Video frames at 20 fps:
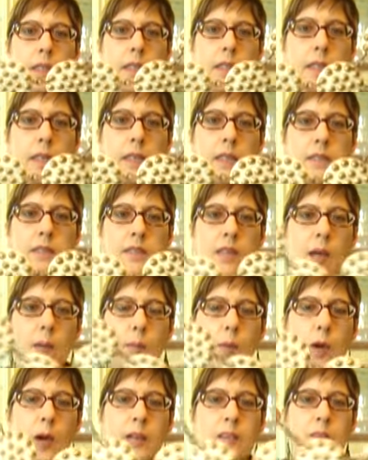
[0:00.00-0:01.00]
it's not
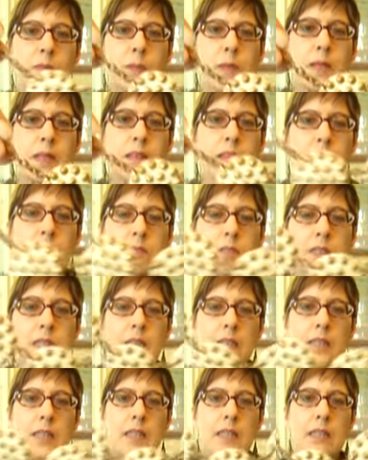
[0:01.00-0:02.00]
marked, but I thought it was
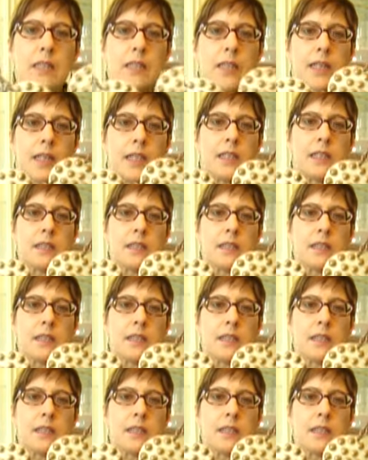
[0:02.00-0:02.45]
kind of neat looking.